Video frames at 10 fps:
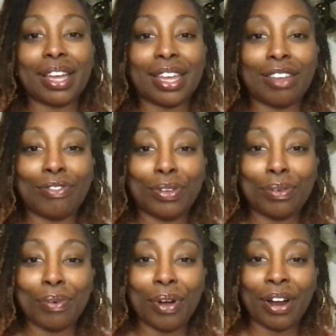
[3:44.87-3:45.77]
if
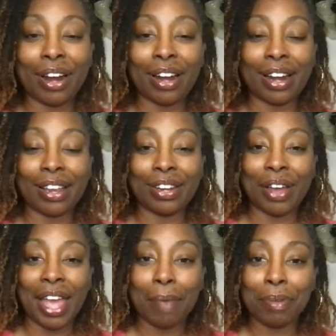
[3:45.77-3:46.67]
you are,
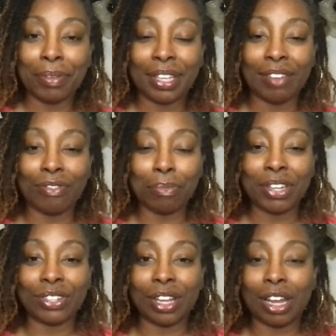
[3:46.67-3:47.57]
happy with the
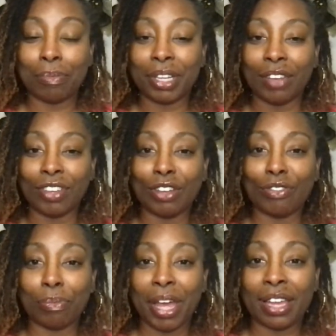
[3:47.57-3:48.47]
information that I've been giving you
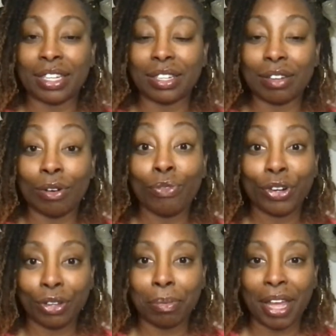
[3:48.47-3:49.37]
for past
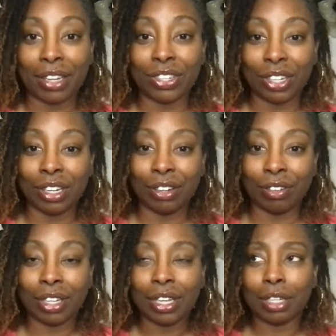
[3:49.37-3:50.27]
over the past
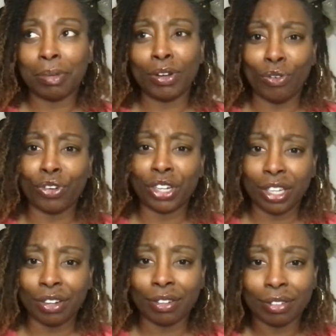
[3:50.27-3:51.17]
year, it's been over a
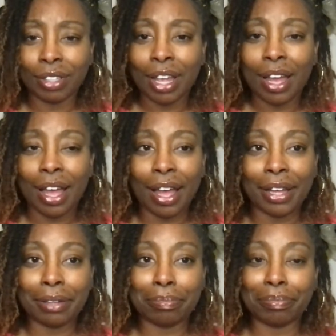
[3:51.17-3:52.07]
year.
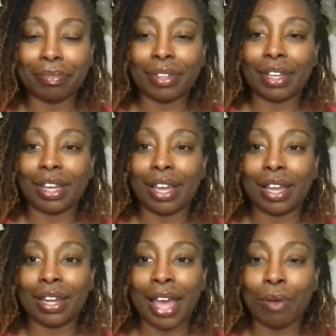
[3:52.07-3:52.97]
Um,
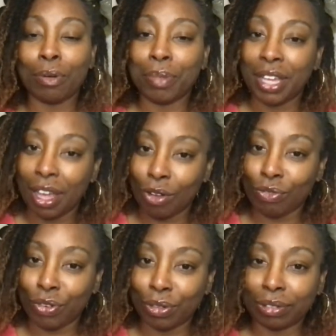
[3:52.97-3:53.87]
that would be
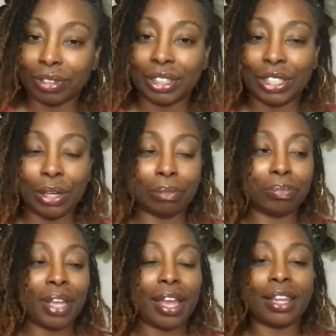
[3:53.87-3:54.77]
helpful. So
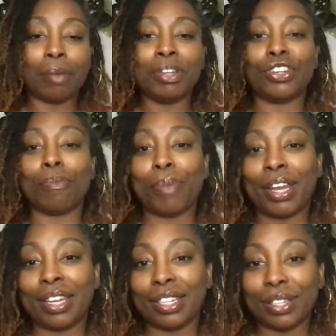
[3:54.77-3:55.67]
let me jump
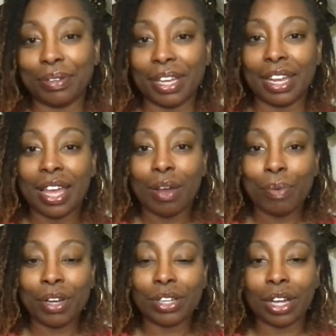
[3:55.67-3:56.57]
right into it.
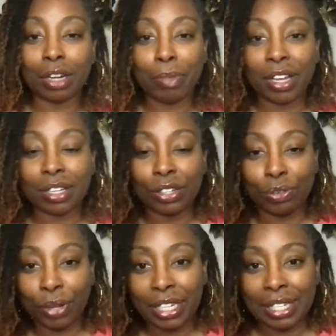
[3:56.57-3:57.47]
We are talking about
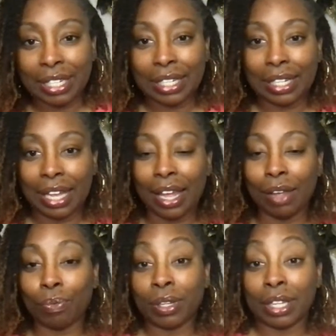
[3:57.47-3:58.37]
chondroitin
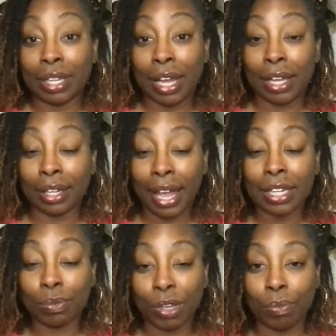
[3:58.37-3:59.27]
today.
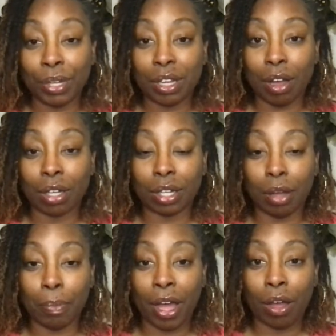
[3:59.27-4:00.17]
Last week we talked
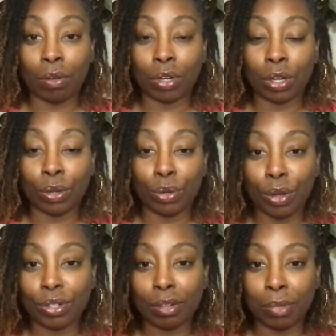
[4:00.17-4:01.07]
about
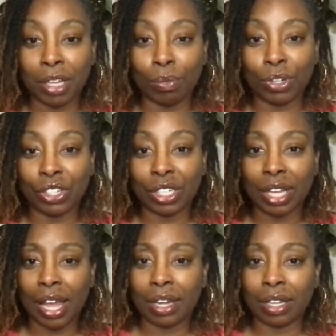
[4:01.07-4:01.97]
glucosamine, which is
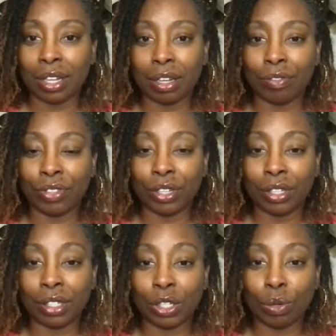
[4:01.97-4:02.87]
kind of
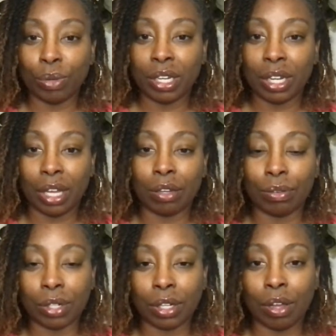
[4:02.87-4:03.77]
the twin that
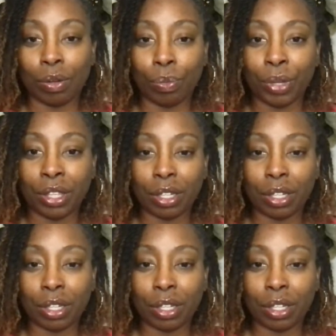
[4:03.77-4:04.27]
goes along with